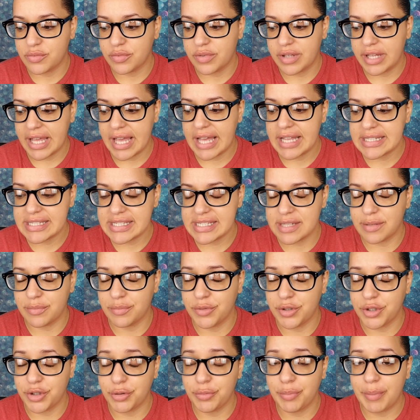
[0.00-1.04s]
get some
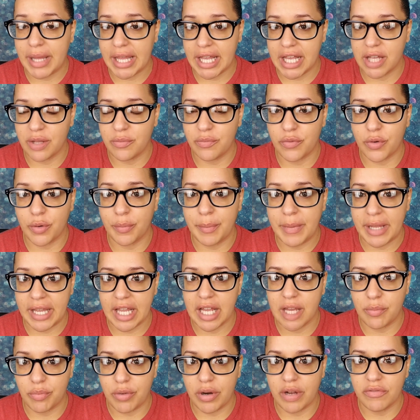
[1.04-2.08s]
new makeup from
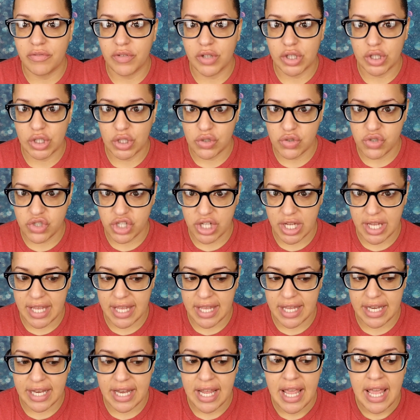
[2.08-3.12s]
Makeup
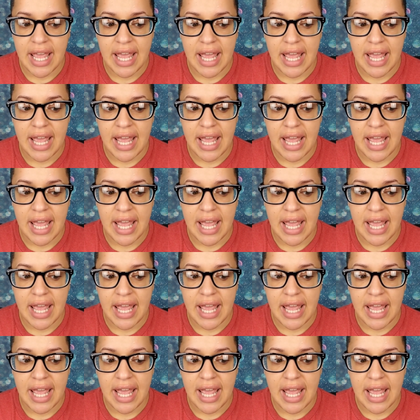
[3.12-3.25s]
Revolution